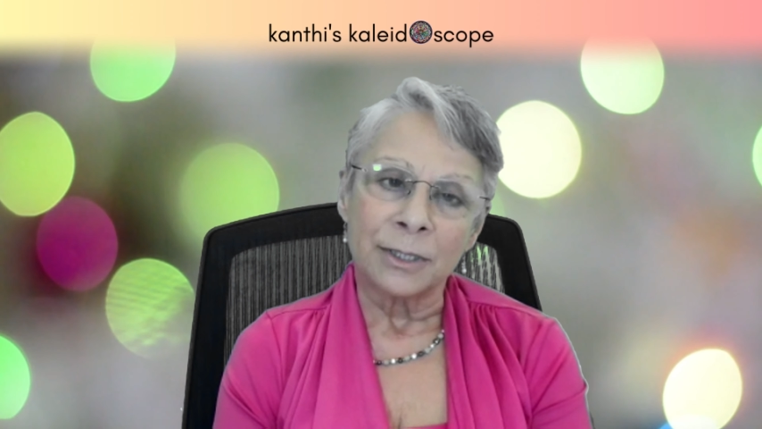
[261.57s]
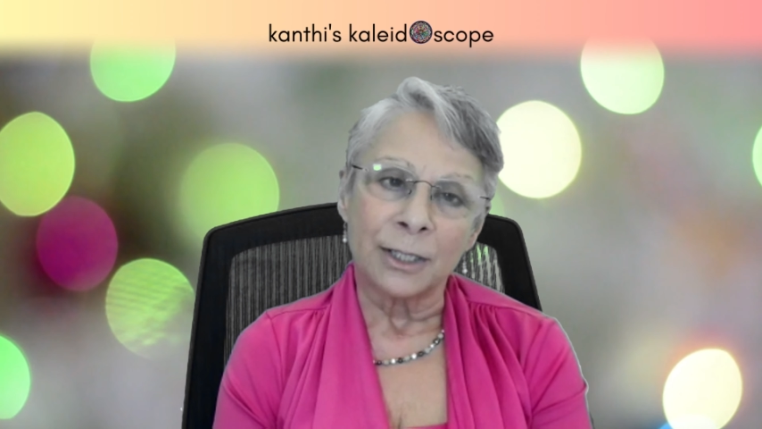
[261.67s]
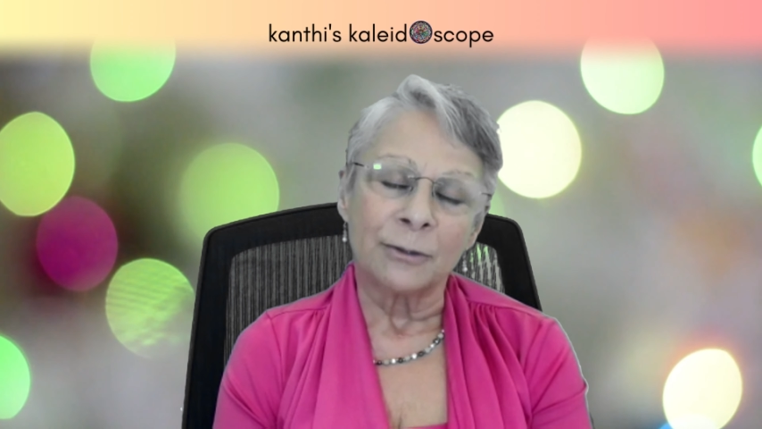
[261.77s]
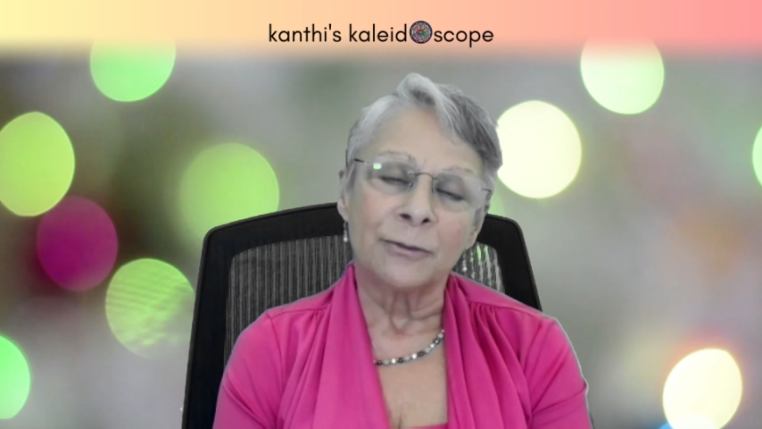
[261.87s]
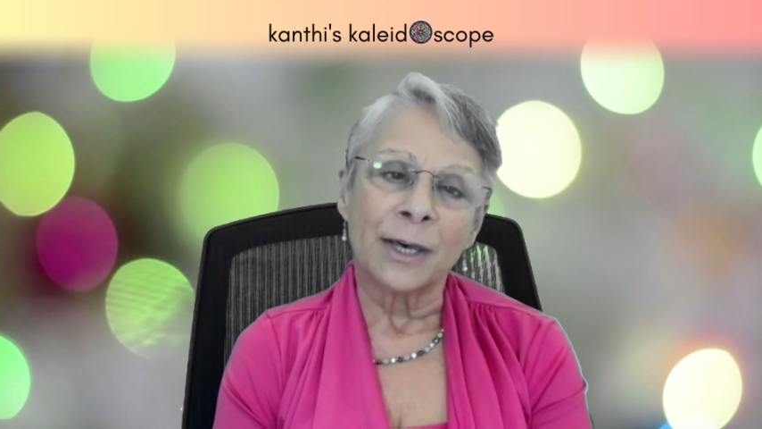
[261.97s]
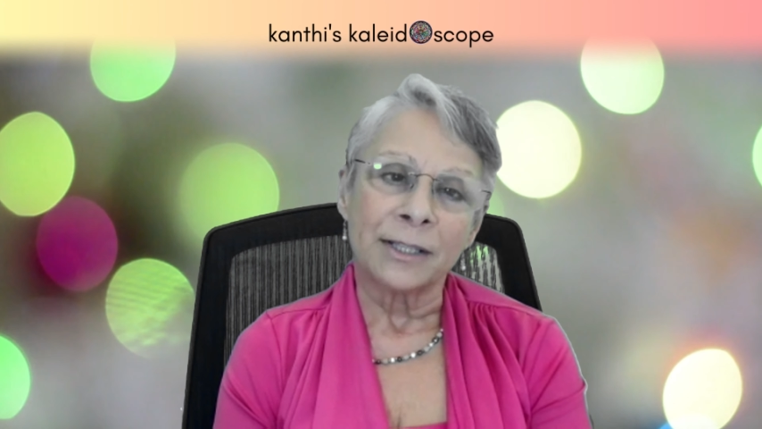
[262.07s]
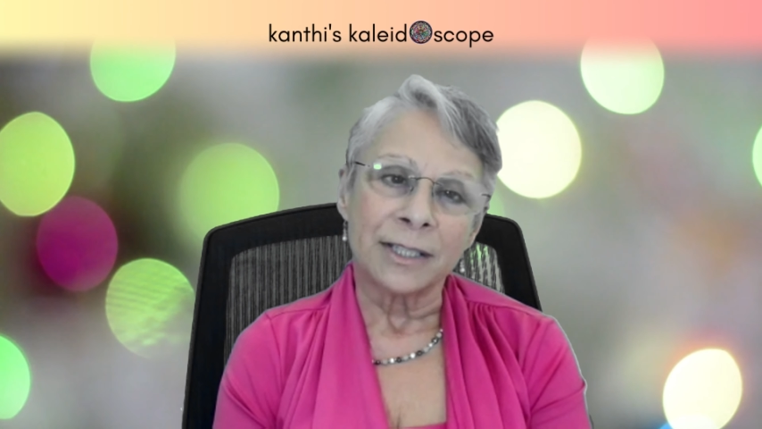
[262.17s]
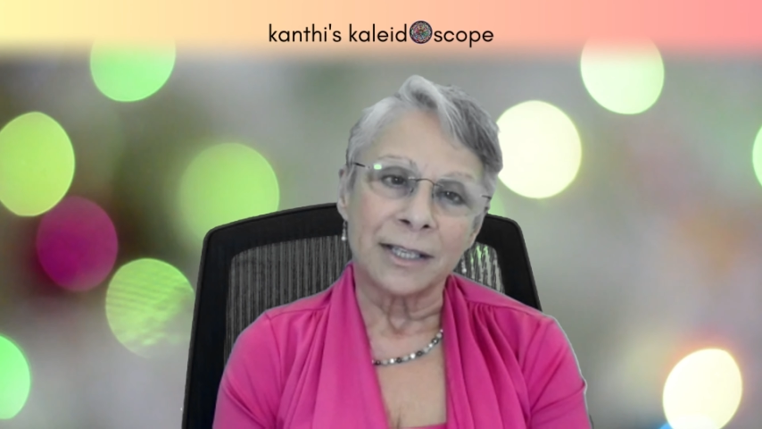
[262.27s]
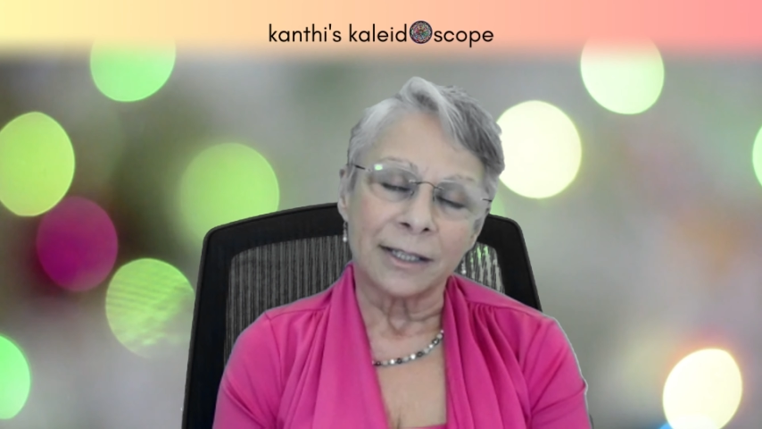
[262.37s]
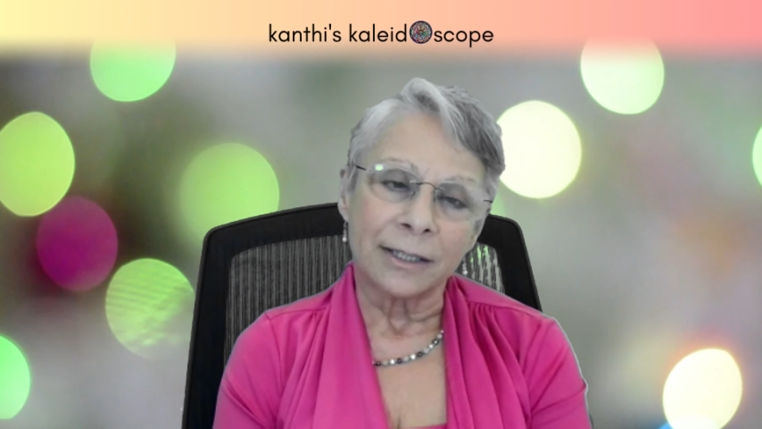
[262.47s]

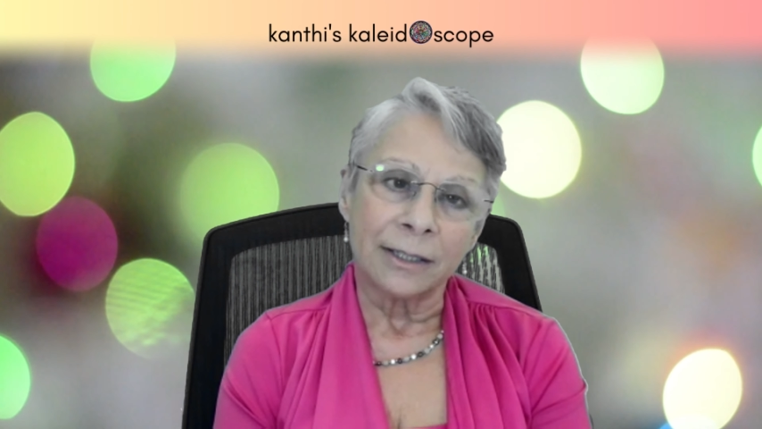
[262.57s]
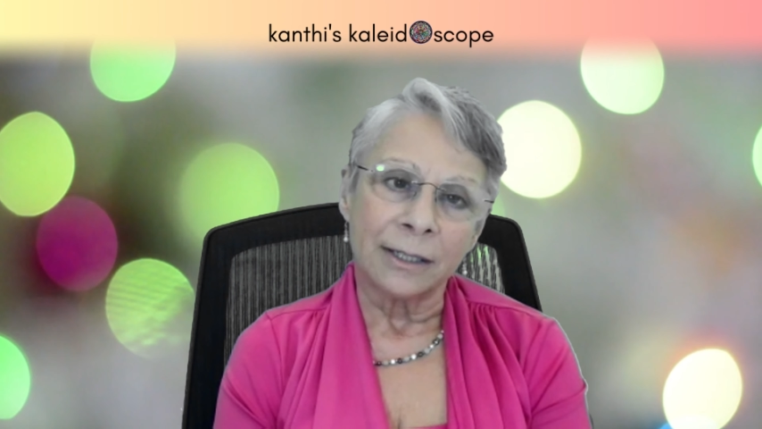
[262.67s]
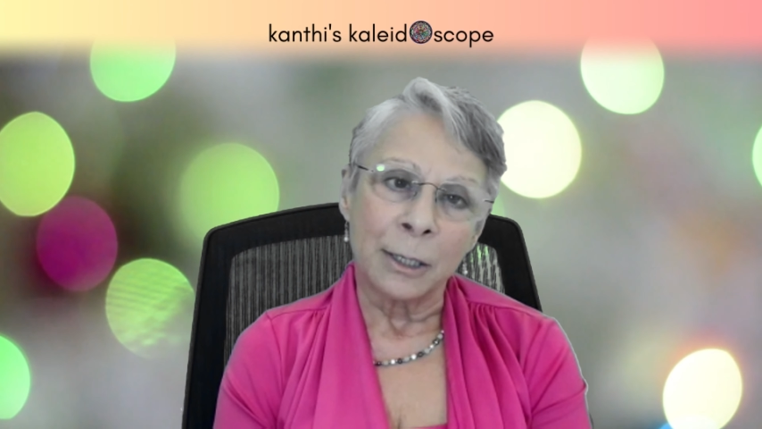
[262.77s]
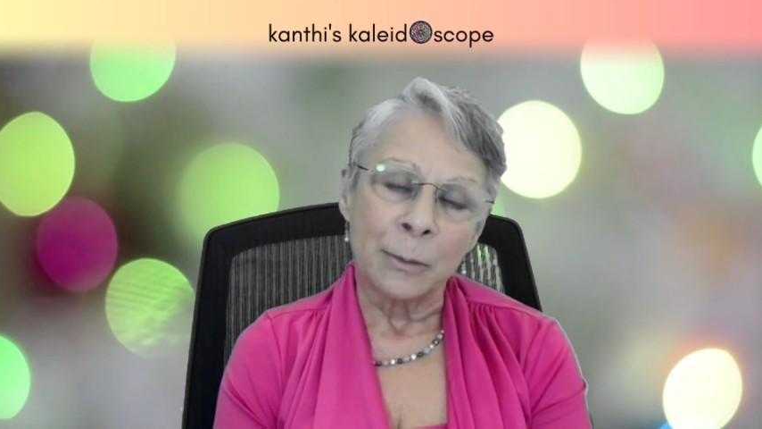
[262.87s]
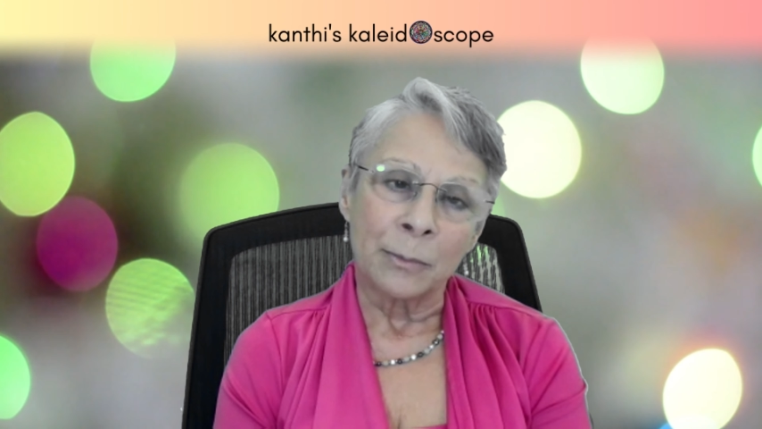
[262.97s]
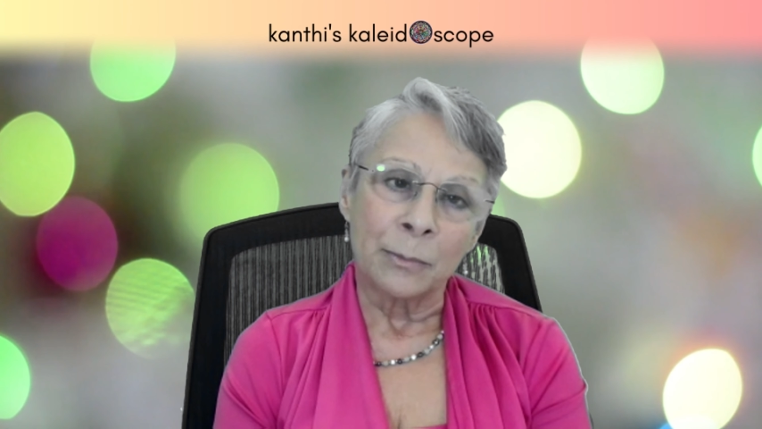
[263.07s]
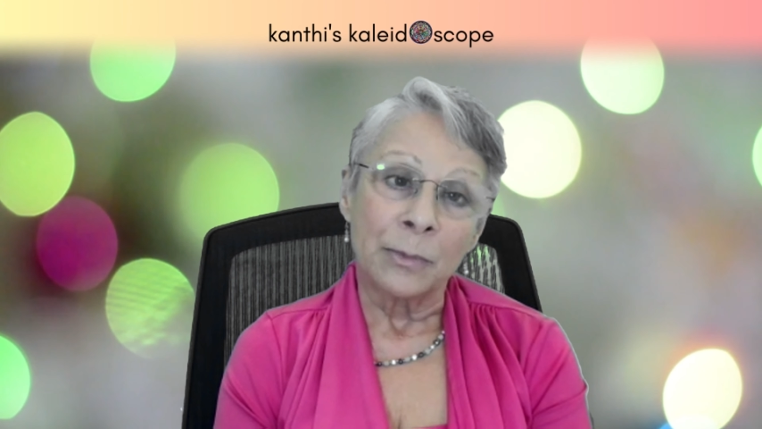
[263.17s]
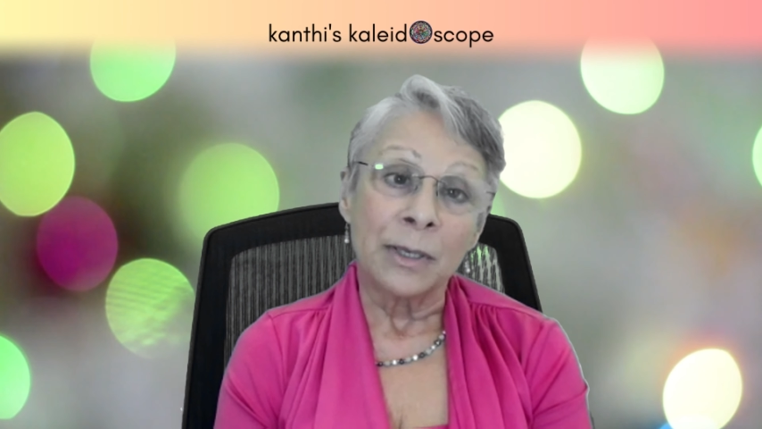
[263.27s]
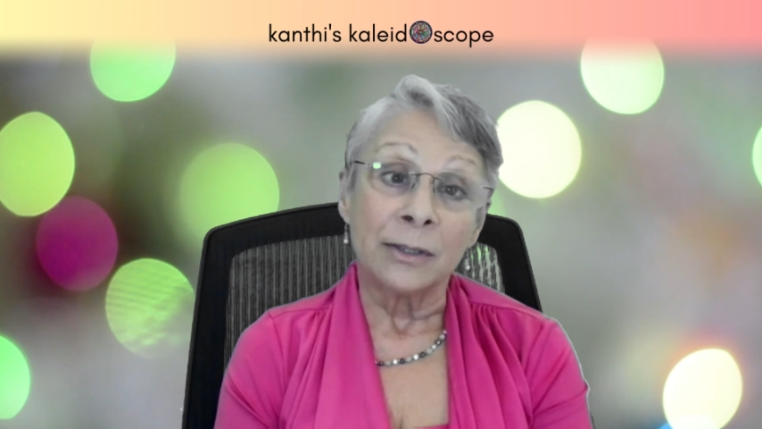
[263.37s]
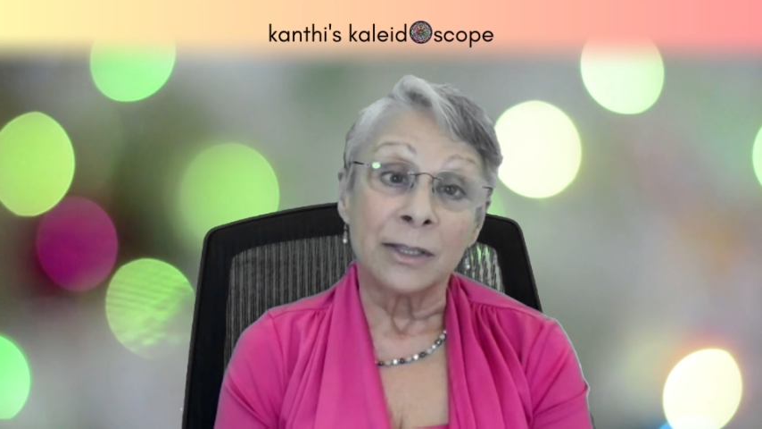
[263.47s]
sycophantic
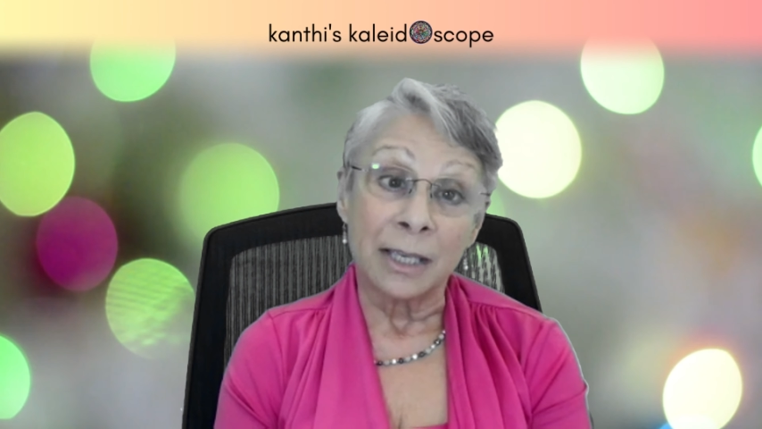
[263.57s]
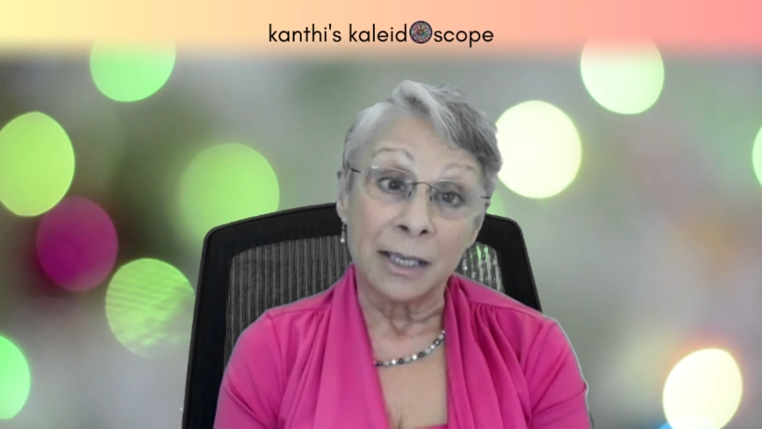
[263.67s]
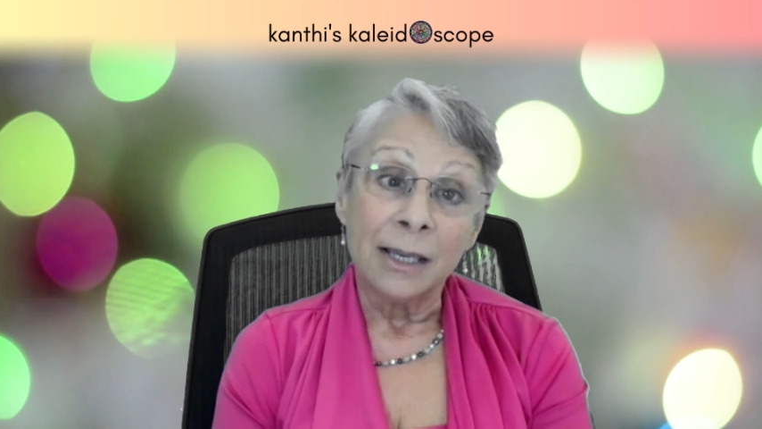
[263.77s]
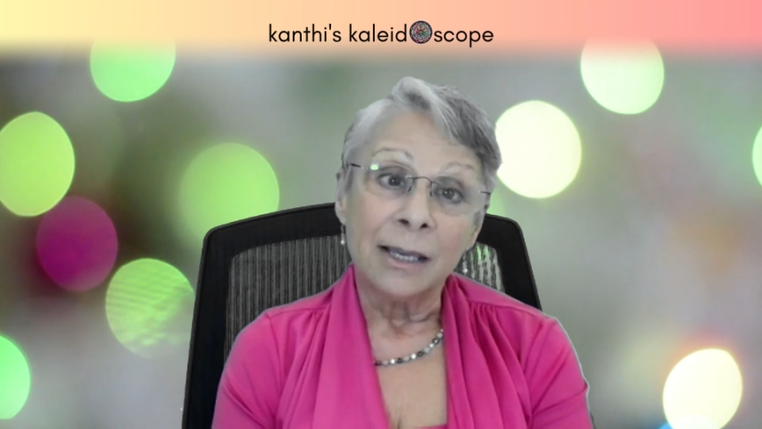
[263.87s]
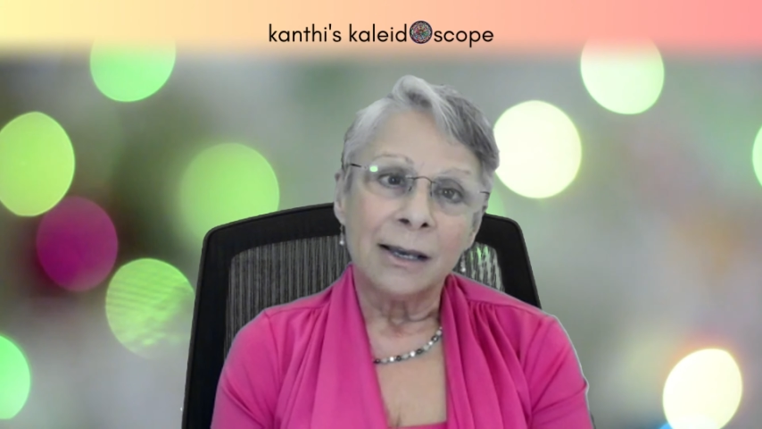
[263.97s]
in the